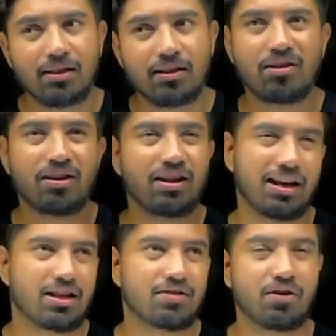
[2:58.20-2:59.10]
not in a
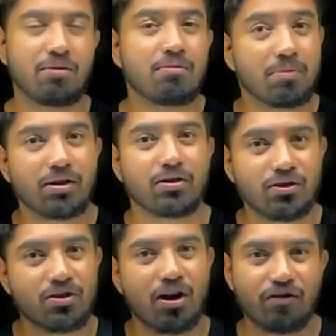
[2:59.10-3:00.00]
large form, but
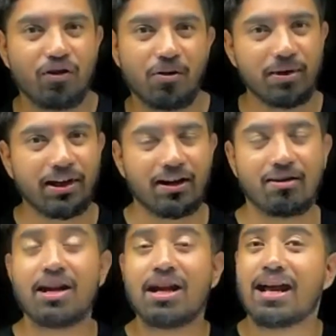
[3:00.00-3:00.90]
short form,
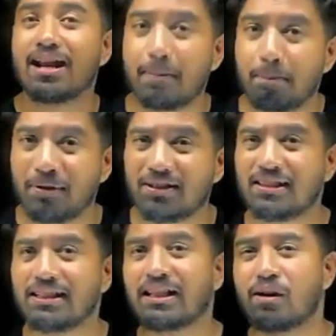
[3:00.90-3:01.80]

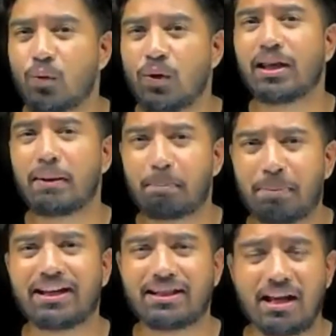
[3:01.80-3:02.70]
representing a very
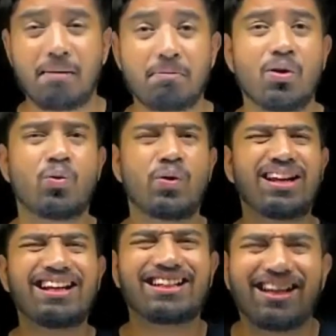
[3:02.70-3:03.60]
big number,
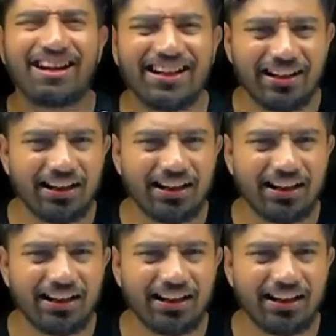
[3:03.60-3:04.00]
very tiny